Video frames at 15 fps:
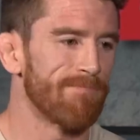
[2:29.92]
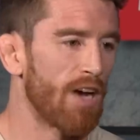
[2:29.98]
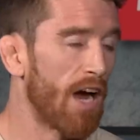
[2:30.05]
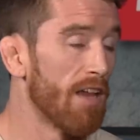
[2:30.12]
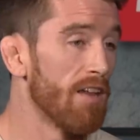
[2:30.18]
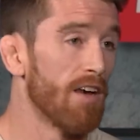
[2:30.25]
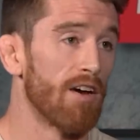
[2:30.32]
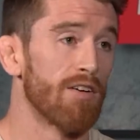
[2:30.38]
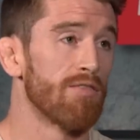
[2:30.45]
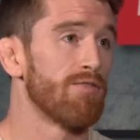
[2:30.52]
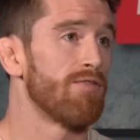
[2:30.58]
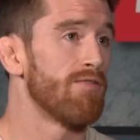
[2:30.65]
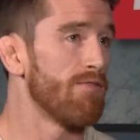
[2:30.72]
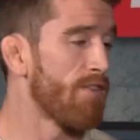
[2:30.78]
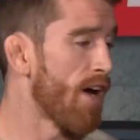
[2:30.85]
I love
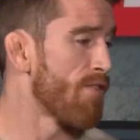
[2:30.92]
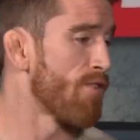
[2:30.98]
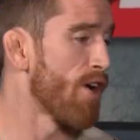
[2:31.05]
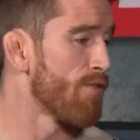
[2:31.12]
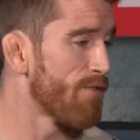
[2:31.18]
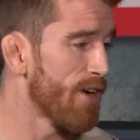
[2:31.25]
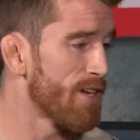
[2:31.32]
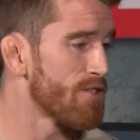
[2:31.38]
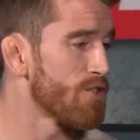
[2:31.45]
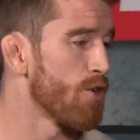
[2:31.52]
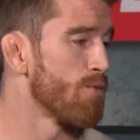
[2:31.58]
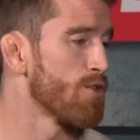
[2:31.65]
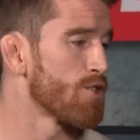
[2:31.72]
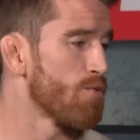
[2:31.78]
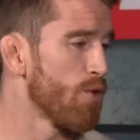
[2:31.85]
5-round fights so
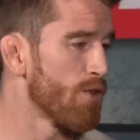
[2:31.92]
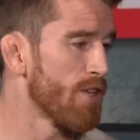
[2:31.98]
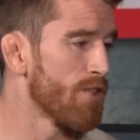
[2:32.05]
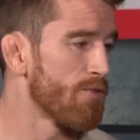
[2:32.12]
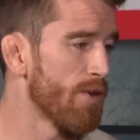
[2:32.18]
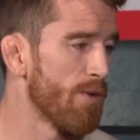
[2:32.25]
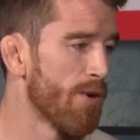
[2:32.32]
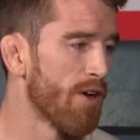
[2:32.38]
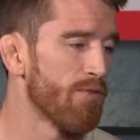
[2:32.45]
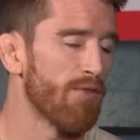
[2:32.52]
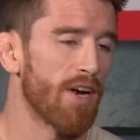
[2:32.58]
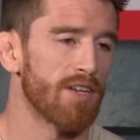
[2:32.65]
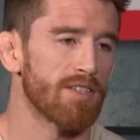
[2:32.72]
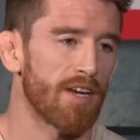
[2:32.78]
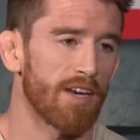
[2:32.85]
much more than 3-round
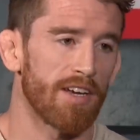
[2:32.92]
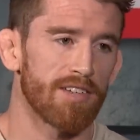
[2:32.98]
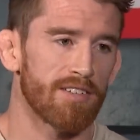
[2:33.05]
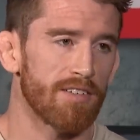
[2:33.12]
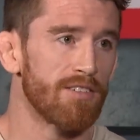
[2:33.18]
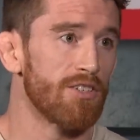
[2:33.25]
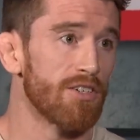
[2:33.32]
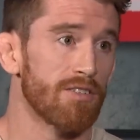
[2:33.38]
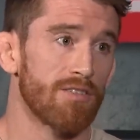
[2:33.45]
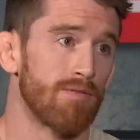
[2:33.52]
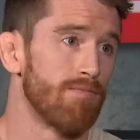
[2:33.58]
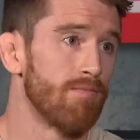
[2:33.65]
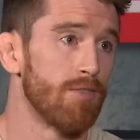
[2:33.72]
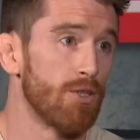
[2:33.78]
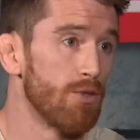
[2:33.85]
fights. I get to just
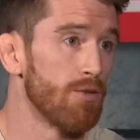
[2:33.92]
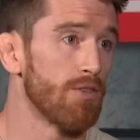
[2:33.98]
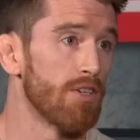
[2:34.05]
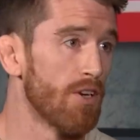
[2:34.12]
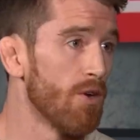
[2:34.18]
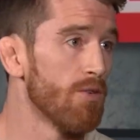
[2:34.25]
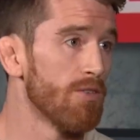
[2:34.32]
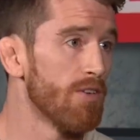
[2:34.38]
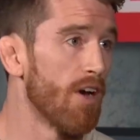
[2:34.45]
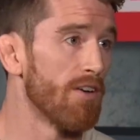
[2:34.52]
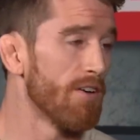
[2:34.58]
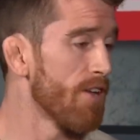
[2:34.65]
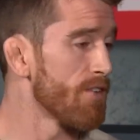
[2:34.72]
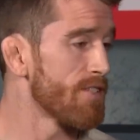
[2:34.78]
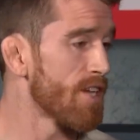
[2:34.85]
do, you know,
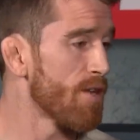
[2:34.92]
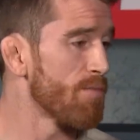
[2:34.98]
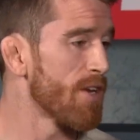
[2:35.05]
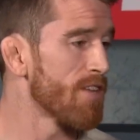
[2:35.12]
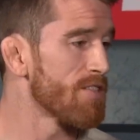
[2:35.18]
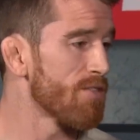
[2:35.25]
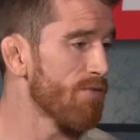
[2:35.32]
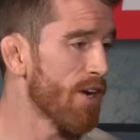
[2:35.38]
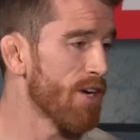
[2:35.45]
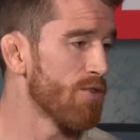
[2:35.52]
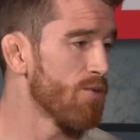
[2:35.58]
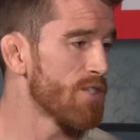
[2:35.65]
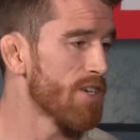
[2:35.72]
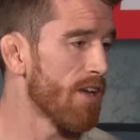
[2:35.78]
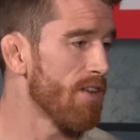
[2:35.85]
another 10 minutes of fighting,
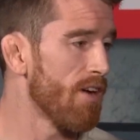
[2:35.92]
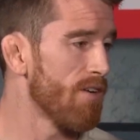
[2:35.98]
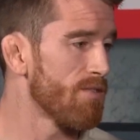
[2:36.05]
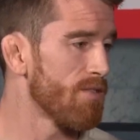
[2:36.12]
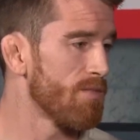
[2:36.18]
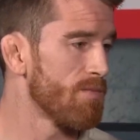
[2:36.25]
which I love.